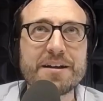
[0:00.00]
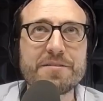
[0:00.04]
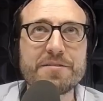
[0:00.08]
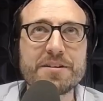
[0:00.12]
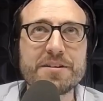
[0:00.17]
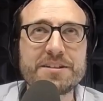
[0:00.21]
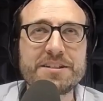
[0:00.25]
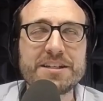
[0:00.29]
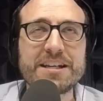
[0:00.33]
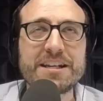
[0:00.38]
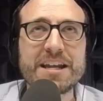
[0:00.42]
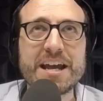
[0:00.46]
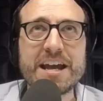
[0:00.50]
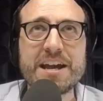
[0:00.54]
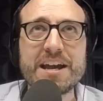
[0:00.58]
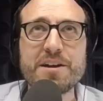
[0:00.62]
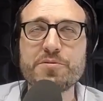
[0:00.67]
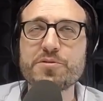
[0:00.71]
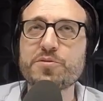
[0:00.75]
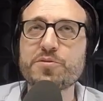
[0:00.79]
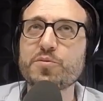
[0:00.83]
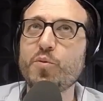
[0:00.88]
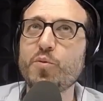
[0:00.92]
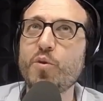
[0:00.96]
today it
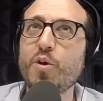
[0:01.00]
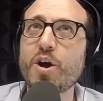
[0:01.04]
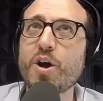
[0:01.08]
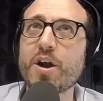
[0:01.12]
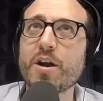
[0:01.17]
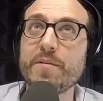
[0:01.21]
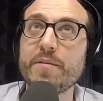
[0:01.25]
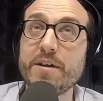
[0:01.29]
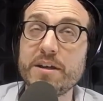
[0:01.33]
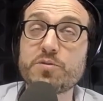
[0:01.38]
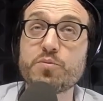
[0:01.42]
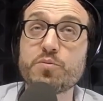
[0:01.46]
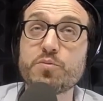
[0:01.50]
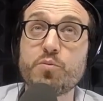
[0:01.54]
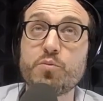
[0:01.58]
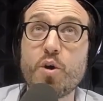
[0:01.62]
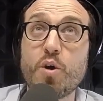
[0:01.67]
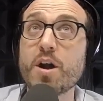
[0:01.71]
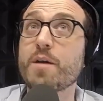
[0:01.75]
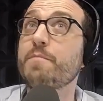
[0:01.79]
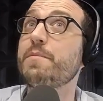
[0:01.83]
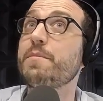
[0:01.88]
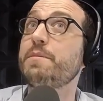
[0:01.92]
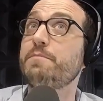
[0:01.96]
was warm. It's
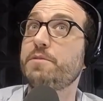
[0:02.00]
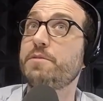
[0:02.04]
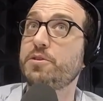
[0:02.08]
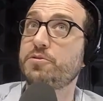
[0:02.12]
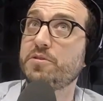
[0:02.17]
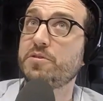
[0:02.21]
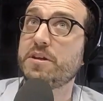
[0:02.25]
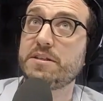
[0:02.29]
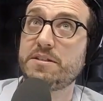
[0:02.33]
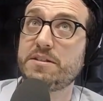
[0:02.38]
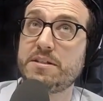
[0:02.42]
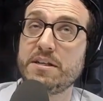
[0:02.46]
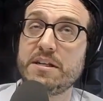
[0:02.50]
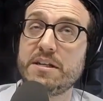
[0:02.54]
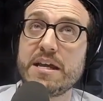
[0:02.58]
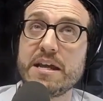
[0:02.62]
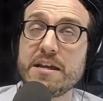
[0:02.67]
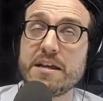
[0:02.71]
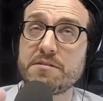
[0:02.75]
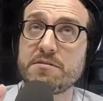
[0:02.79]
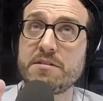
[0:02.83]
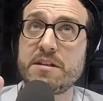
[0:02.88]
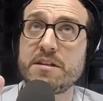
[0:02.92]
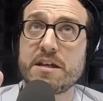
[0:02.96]
warm in Madrid today,
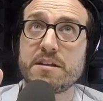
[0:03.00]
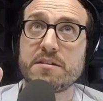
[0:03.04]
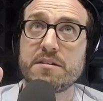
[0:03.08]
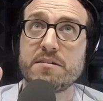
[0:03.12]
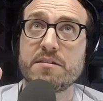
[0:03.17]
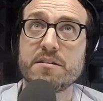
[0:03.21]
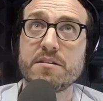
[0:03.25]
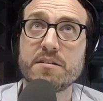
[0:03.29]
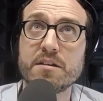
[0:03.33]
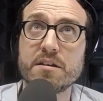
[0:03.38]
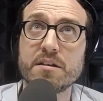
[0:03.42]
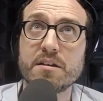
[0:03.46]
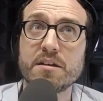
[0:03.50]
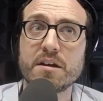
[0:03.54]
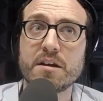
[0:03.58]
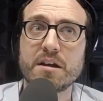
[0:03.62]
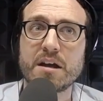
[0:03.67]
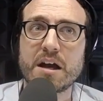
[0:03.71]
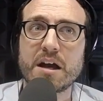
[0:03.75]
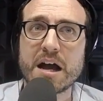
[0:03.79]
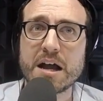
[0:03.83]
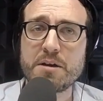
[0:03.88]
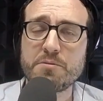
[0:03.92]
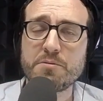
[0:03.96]
isn't it?
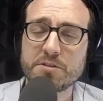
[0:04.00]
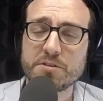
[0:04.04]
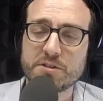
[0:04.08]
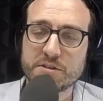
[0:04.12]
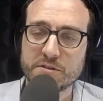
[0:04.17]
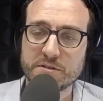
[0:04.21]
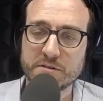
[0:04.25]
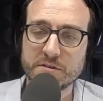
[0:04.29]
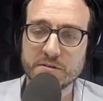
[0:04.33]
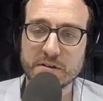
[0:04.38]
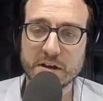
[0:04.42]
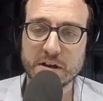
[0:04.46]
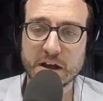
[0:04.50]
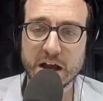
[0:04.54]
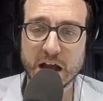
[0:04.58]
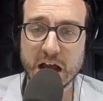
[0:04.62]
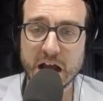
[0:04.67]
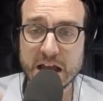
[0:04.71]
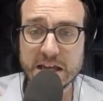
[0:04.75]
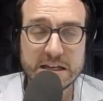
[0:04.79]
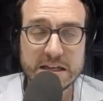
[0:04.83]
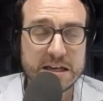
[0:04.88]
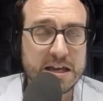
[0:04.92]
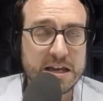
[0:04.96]

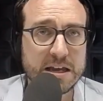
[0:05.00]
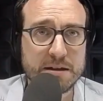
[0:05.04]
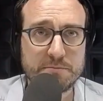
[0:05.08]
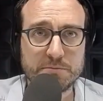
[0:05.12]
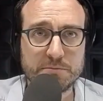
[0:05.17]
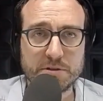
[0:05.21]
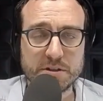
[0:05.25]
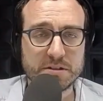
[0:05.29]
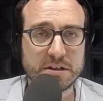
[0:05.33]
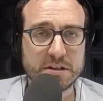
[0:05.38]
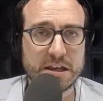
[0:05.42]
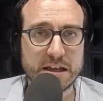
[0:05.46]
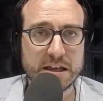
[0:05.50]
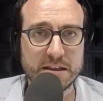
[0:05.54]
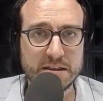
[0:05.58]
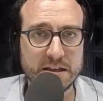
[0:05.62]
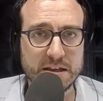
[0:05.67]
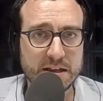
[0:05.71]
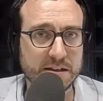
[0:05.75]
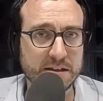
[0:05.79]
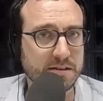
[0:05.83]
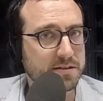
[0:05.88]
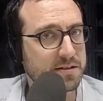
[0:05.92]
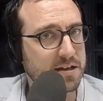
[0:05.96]
I came just like
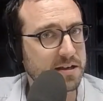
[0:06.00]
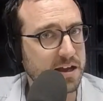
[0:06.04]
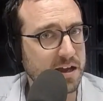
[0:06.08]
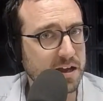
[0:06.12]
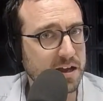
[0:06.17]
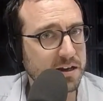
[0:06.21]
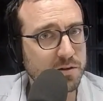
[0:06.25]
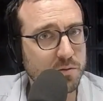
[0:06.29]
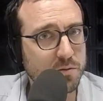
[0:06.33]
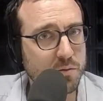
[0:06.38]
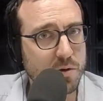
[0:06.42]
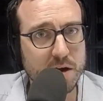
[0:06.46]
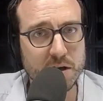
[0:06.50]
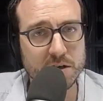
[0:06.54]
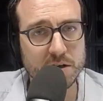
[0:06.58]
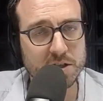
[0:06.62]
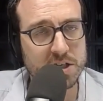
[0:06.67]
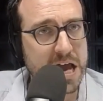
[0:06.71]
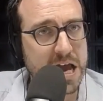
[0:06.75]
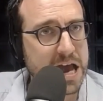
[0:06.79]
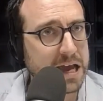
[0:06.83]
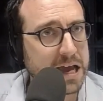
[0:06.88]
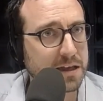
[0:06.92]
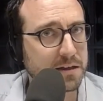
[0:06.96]
this. I didn't wear a
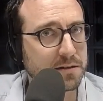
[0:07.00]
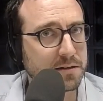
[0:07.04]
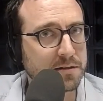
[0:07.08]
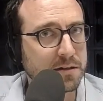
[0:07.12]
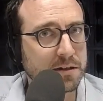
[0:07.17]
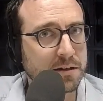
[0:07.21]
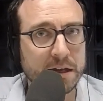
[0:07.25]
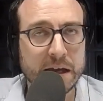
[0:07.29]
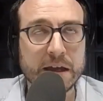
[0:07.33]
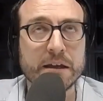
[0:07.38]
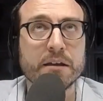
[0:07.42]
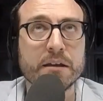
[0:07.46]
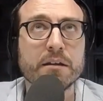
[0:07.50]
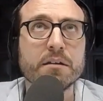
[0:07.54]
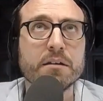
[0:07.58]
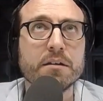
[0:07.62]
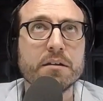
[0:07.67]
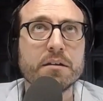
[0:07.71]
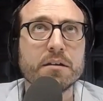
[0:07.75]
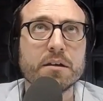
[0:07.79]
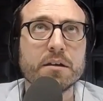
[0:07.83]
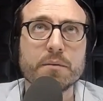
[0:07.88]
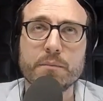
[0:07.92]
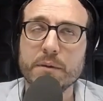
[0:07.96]
jacket today
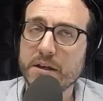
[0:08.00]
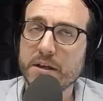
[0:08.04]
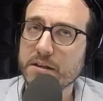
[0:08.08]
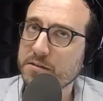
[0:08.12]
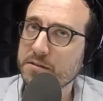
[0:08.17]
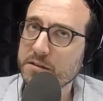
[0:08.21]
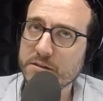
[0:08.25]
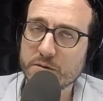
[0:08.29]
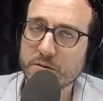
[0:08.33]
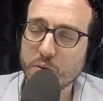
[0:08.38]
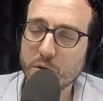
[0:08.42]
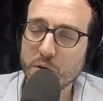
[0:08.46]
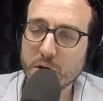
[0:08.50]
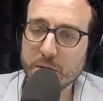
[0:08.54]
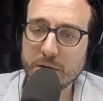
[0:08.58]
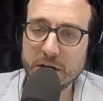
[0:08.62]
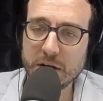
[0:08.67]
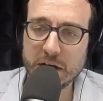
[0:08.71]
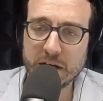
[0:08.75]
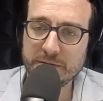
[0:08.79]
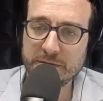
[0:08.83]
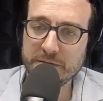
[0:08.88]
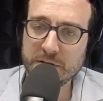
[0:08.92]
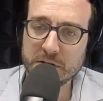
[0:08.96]
because it's warm
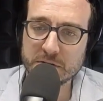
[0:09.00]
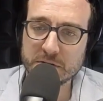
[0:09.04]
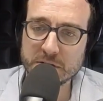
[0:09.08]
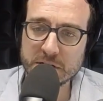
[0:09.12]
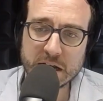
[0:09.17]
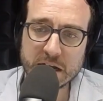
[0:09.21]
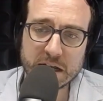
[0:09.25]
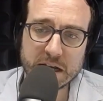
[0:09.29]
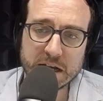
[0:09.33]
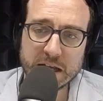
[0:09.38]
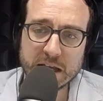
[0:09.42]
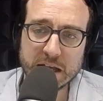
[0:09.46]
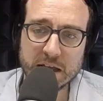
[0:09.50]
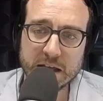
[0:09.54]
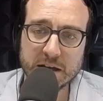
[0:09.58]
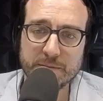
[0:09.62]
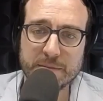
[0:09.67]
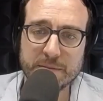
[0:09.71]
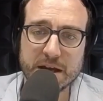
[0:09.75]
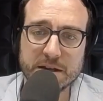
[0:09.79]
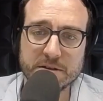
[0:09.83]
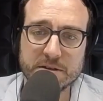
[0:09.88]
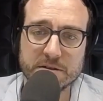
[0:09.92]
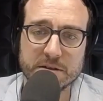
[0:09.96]
enough outside. I can't
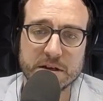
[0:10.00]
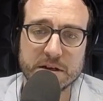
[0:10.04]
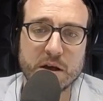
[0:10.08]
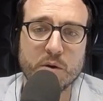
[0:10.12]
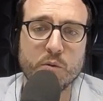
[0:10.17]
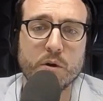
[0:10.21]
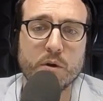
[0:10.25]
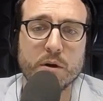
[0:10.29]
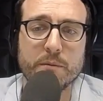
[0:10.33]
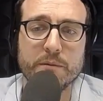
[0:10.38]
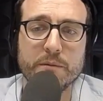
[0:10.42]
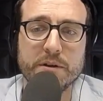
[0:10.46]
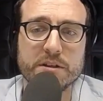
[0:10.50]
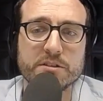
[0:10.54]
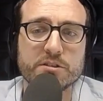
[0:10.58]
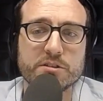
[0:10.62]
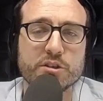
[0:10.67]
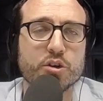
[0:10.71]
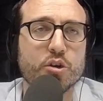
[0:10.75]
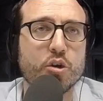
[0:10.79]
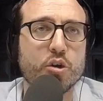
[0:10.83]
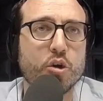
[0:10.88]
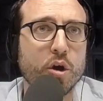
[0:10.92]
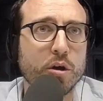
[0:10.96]
imagine how warm it is
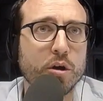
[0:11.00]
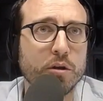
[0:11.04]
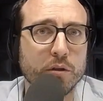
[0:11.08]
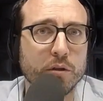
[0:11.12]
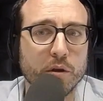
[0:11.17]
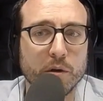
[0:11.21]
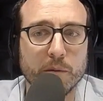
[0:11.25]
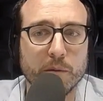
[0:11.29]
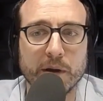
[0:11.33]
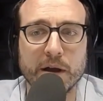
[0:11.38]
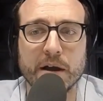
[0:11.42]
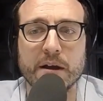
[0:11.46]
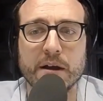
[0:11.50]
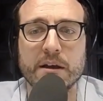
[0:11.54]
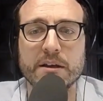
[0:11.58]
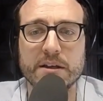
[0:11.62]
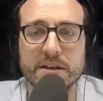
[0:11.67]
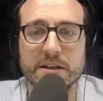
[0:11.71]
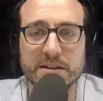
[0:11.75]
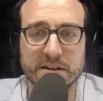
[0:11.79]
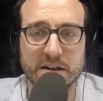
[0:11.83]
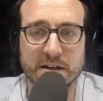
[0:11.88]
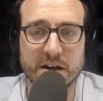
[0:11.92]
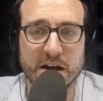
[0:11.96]
in Córdoba.
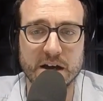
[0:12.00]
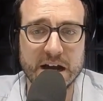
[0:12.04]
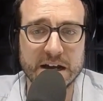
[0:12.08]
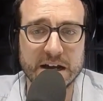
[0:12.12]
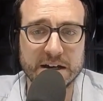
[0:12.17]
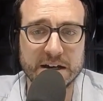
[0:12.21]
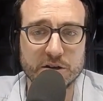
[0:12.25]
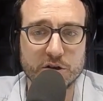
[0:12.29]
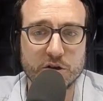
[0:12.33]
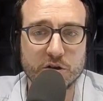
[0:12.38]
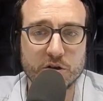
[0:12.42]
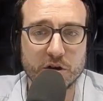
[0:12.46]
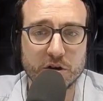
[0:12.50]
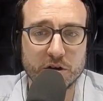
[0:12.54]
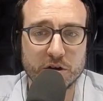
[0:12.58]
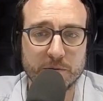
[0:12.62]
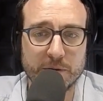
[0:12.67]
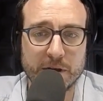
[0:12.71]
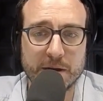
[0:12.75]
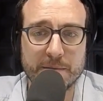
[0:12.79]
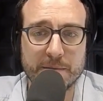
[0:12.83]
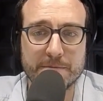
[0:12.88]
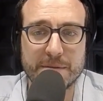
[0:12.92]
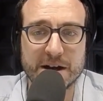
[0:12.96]
Is it hot in
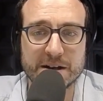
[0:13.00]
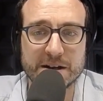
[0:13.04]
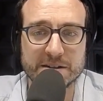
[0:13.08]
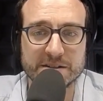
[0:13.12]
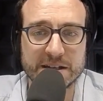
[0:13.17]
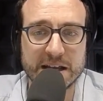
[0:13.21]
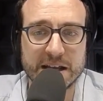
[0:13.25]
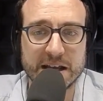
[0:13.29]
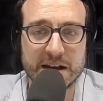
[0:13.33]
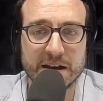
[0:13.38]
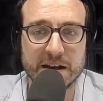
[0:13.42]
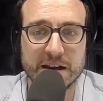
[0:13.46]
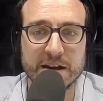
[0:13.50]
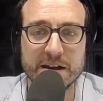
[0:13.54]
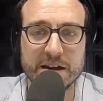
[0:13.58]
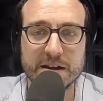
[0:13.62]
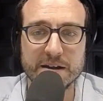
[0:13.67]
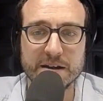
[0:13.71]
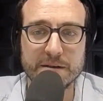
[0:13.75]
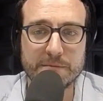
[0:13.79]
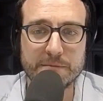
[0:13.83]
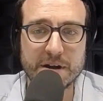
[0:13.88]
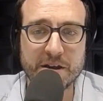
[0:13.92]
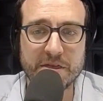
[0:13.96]
Córdoba? Marcel
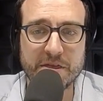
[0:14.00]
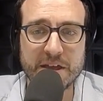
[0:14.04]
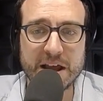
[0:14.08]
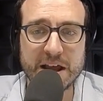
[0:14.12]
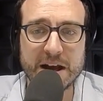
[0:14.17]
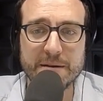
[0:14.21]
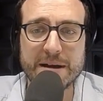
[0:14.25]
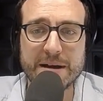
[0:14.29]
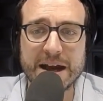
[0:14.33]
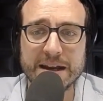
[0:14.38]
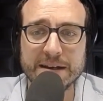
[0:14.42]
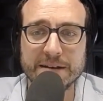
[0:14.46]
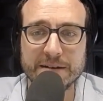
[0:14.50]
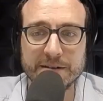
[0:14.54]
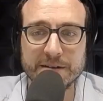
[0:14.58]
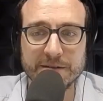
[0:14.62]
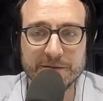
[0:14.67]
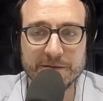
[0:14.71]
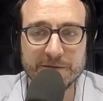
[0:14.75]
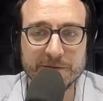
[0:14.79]
man,